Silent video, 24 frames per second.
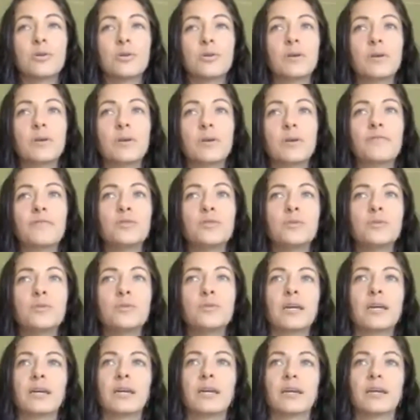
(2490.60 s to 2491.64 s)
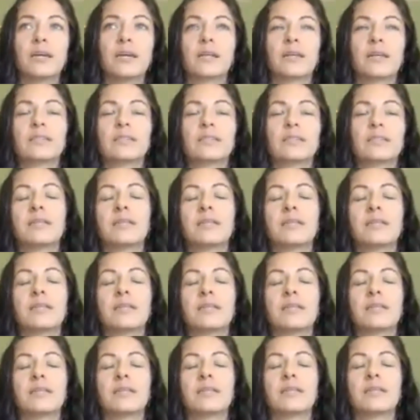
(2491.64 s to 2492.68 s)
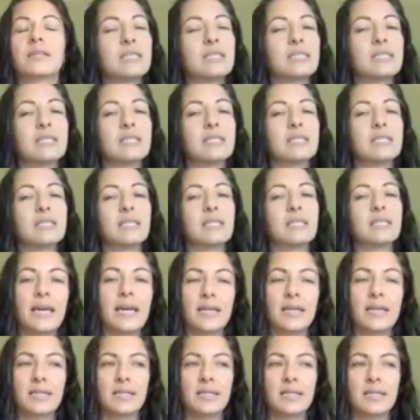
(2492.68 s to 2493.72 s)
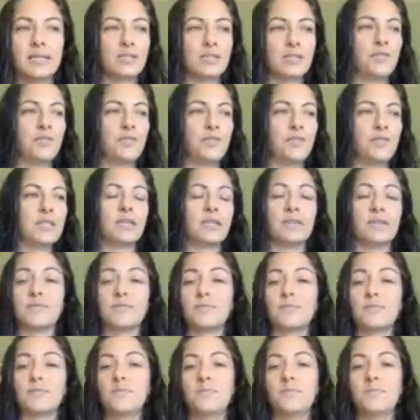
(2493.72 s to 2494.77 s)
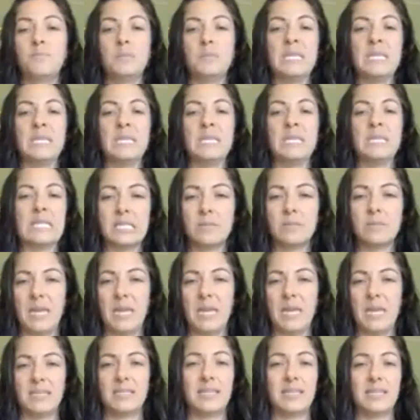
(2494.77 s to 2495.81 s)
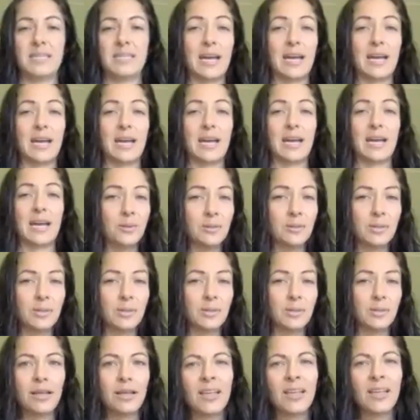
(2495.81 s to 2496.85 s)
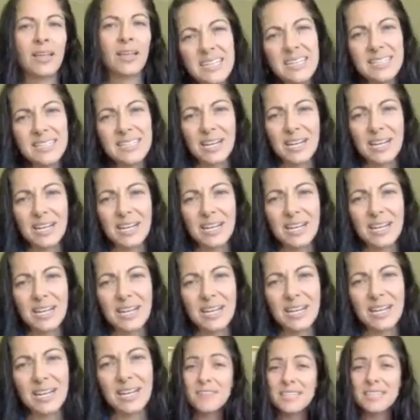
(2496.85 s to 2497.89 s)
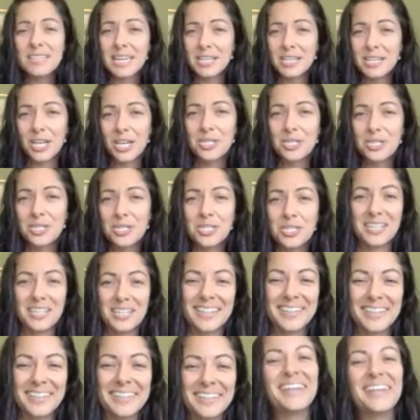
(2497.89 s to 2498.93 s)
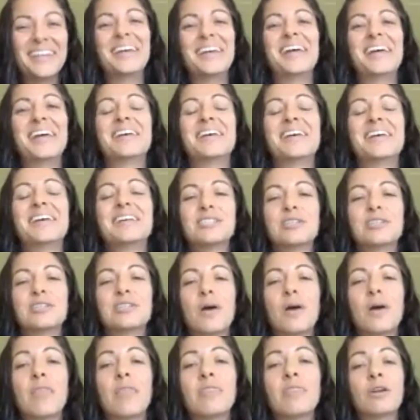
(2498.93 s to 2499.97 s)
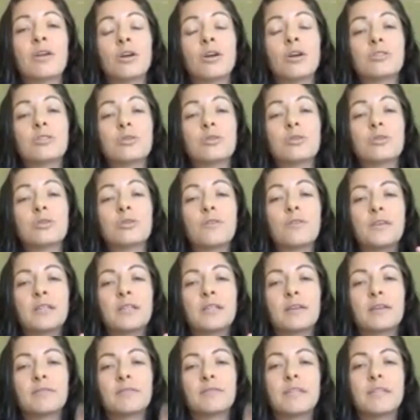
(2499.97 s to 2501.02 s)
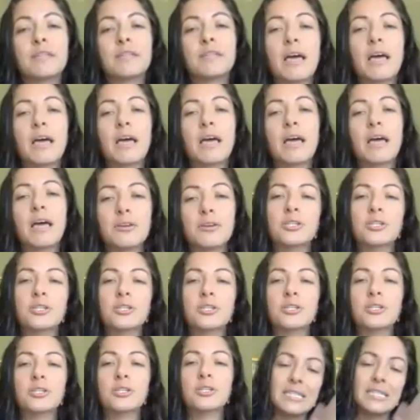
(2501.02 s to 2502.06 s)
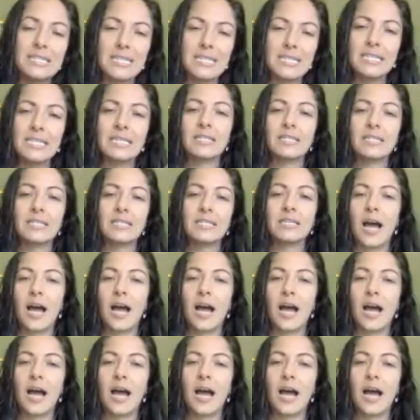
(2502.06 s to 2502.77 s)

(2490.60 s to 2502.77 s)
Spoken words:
So if you get a sense of dizziness, lightheadedness, feeling of being spaced out, that's actually a sign of indigestion. So, and then also a feeling of lethargy, fatigue,